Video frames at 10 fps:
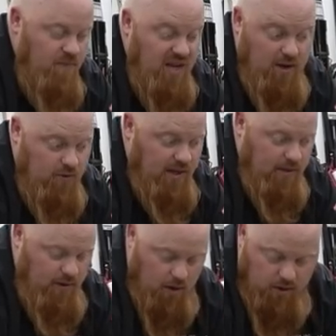now I don't think
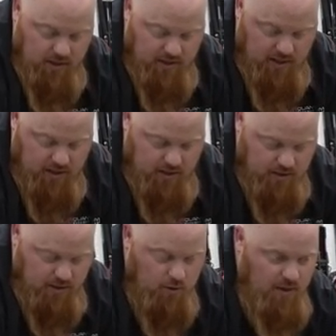it would hurt anything
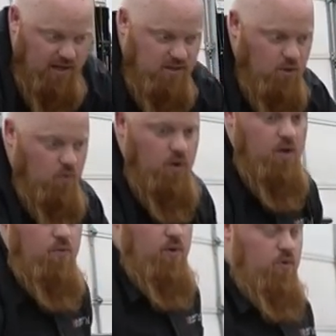to do that. So
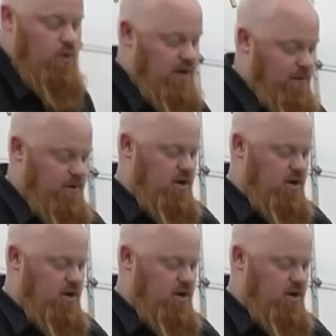real quick, I'm gonna